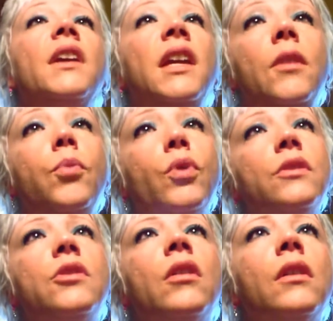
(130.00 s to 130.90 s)

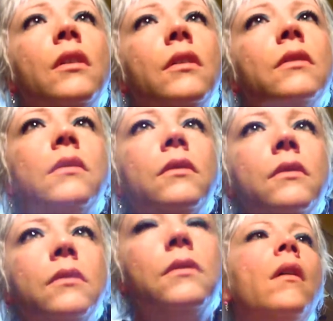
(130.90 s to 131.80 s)
Keyboard Turner.
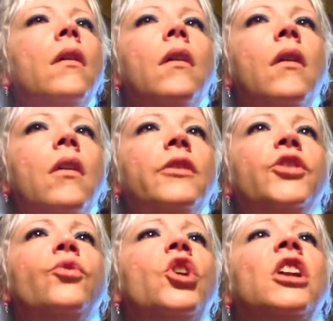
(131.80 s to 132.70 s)
Are
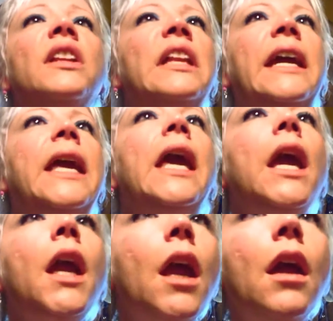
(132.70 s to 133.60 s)
you clicking?